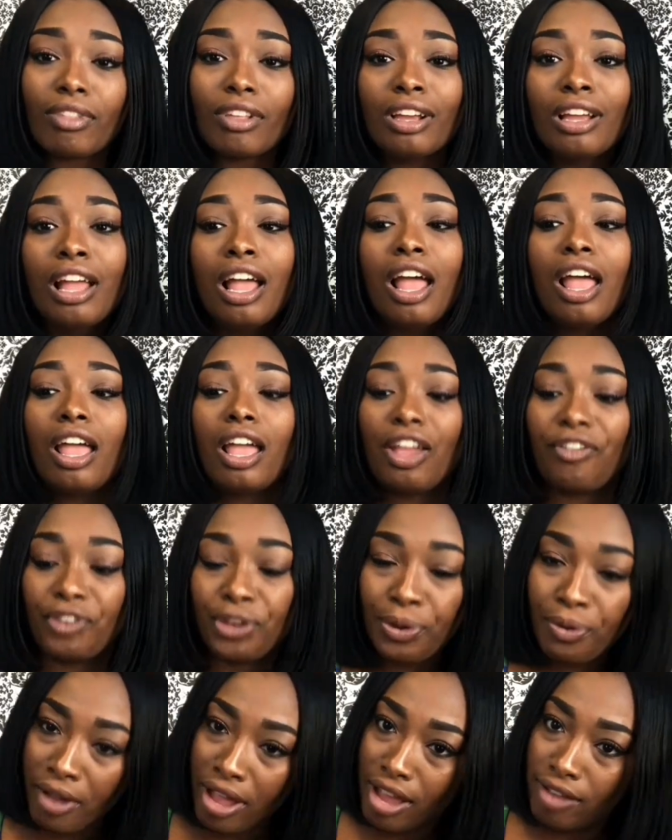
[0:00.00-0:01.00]
if
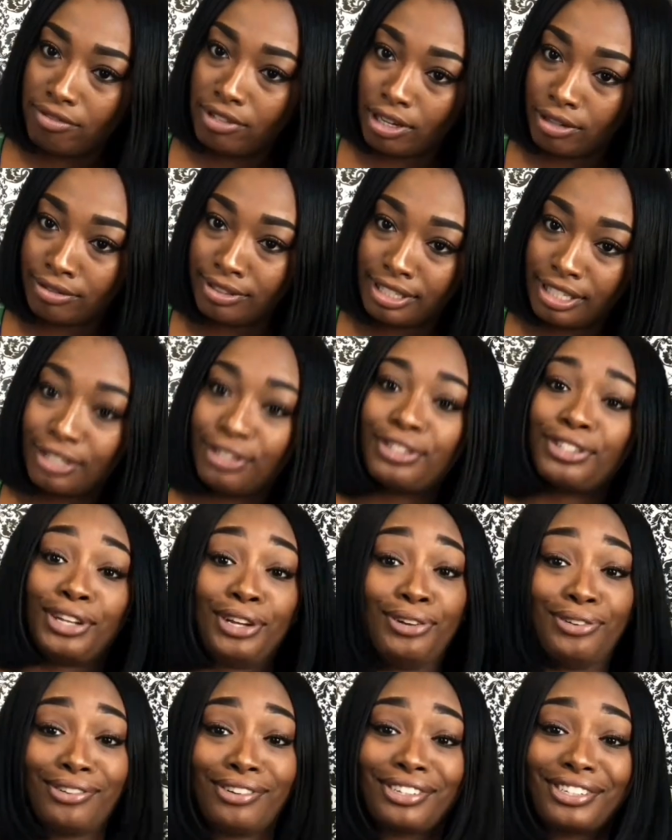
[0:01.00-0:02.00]
you have those 10
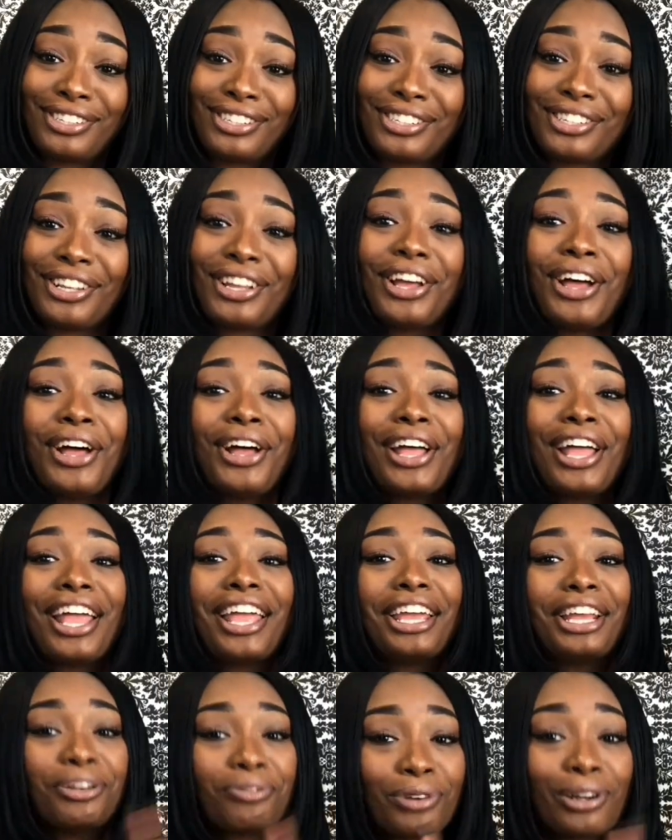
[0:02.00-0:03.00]
songs
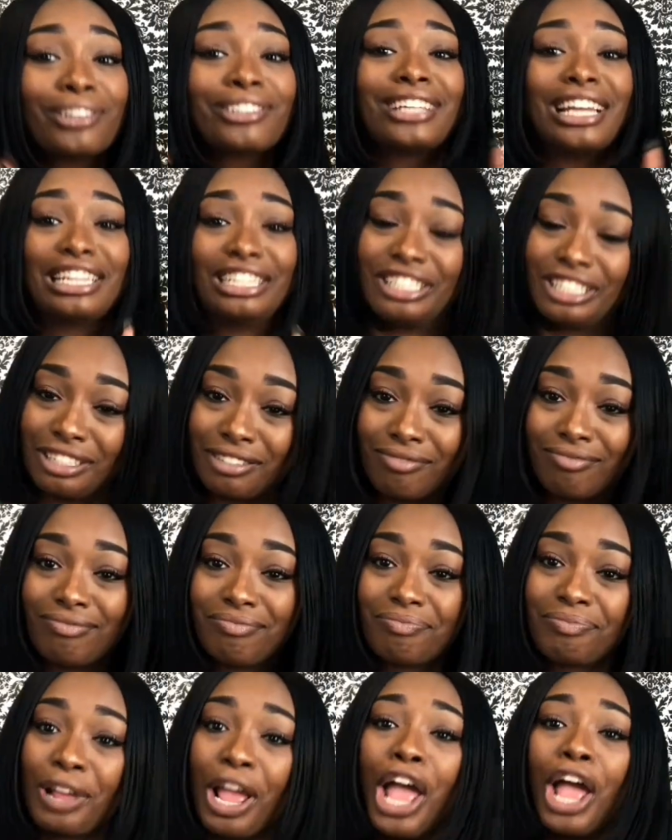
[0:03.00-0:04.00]
in rotation,
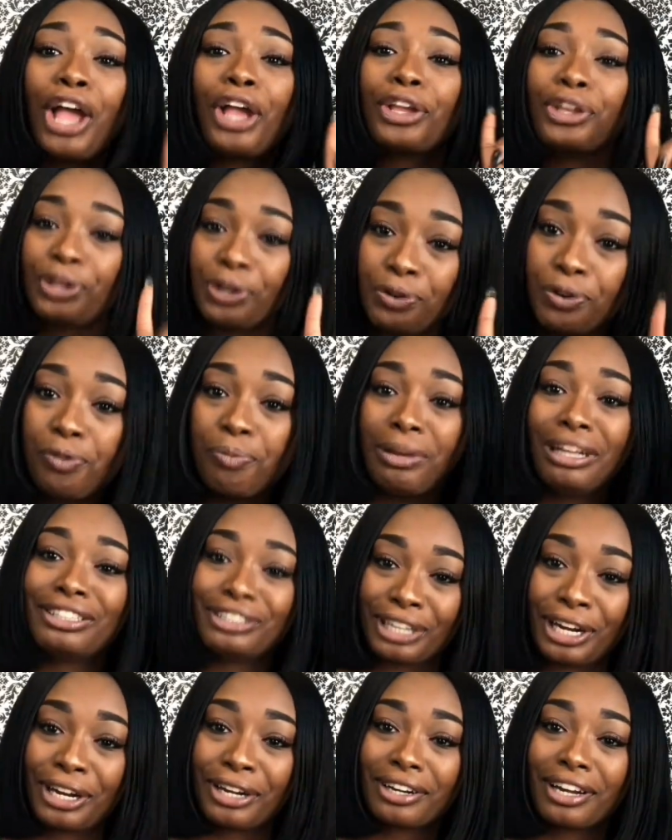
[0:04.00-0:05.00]
you will be
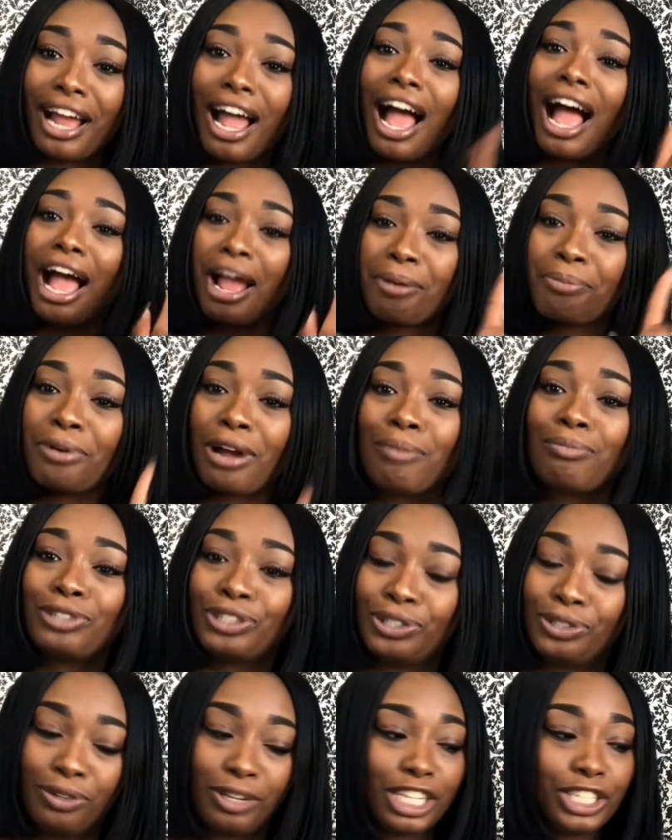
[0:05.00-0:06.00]
turned. I promise
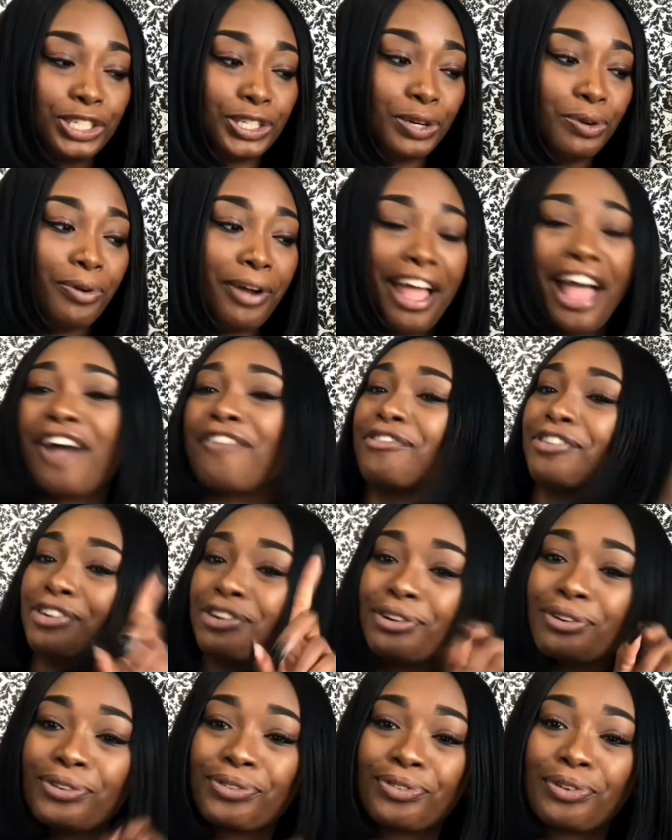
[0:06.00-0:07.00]
you, because you will have your
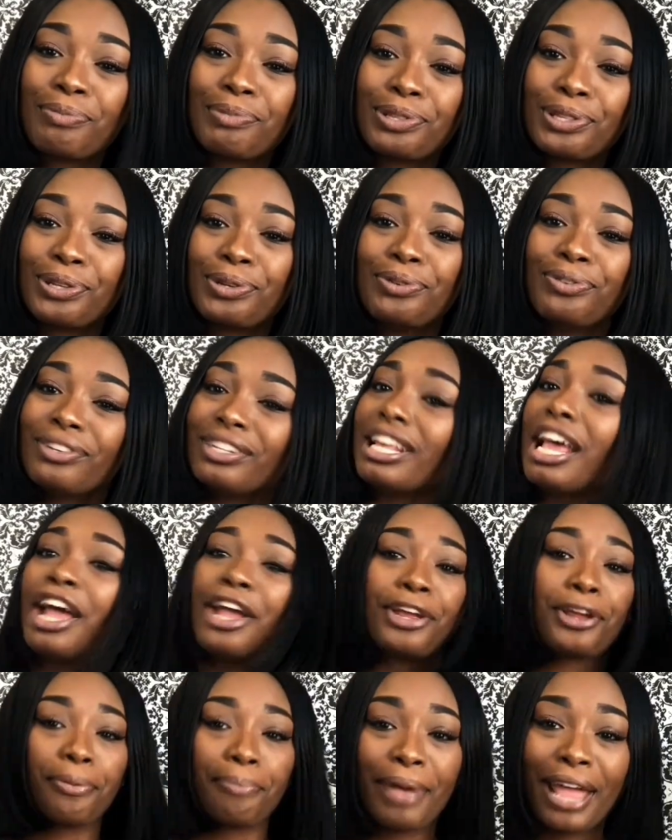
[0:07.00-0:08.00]
new swimsuits,
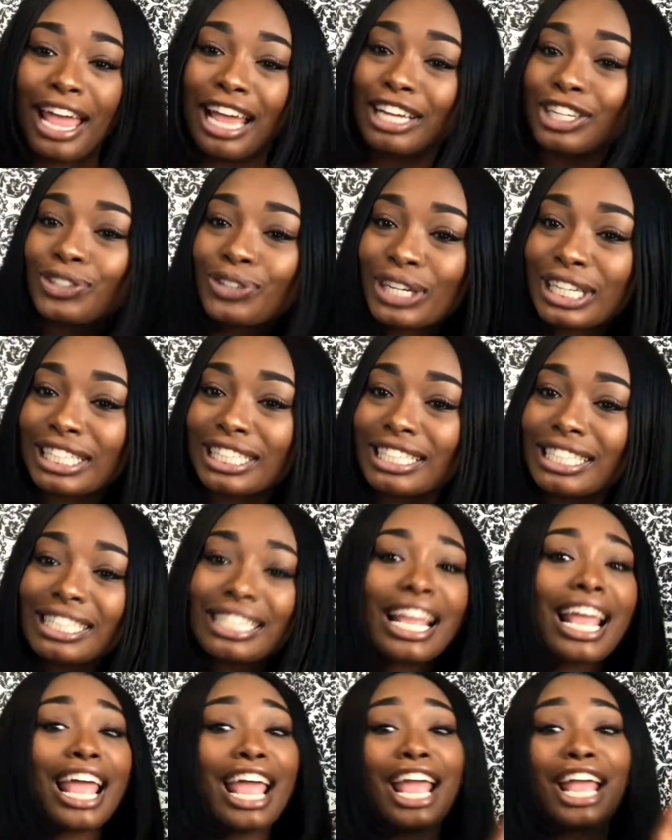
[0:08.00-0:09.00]
your bad dresses,
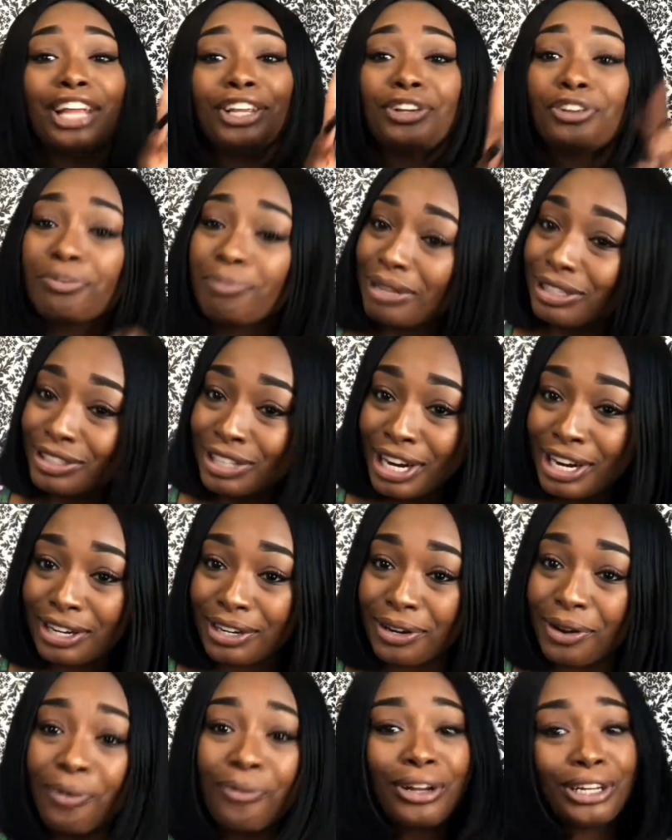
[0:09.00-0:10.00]
and you'll be
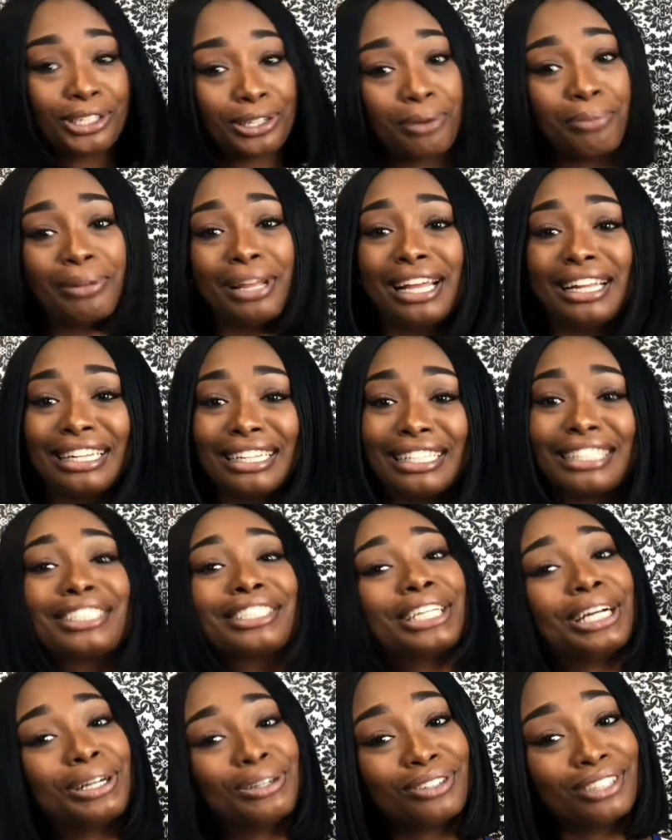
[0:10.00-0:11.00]
turned with your playlist.
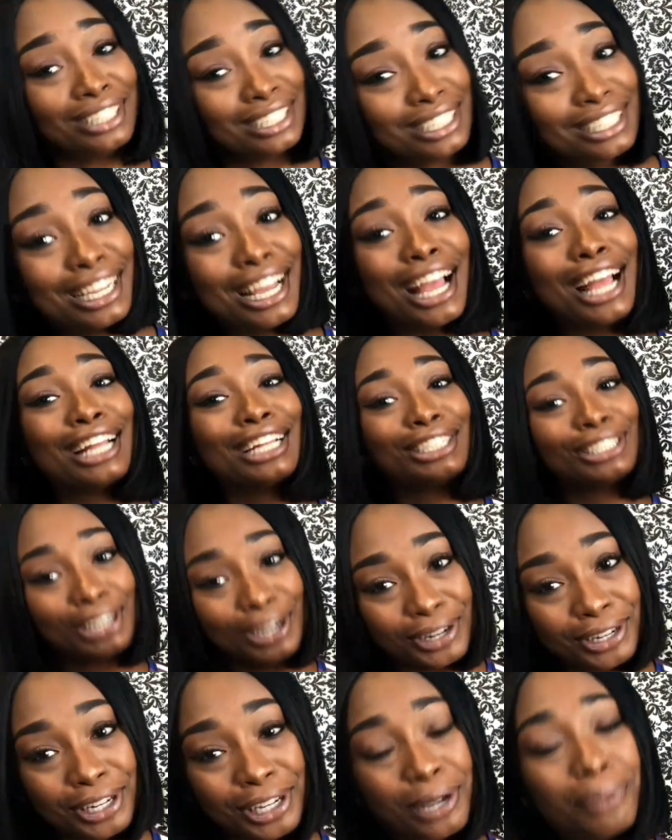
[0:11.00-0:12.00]
So look,
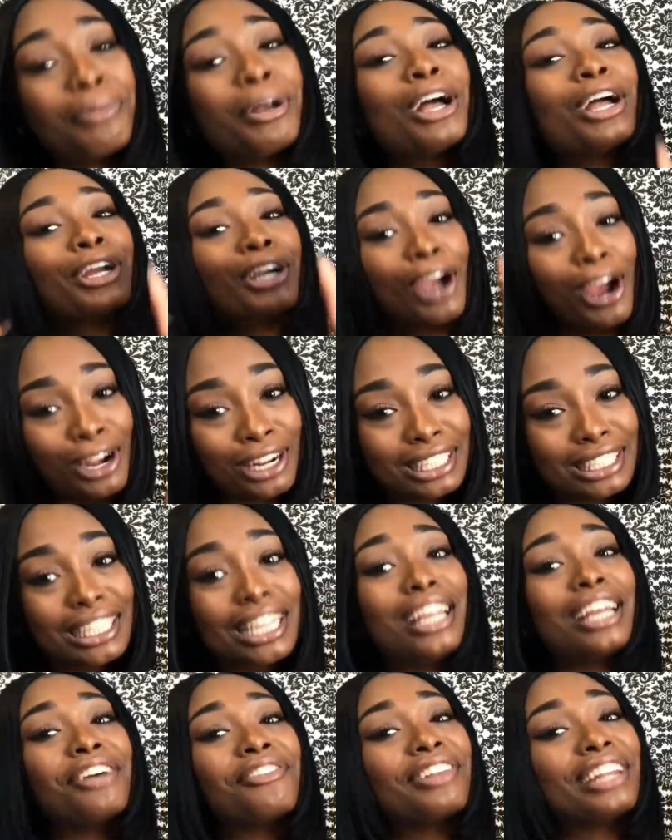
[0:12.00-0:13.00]
turn up,
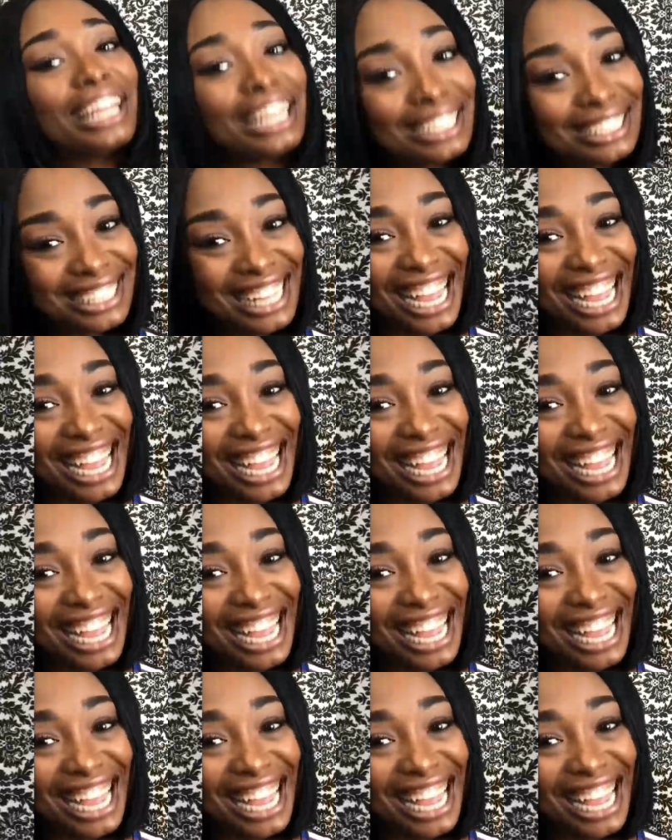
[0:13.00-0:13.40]
courtesy of Lex.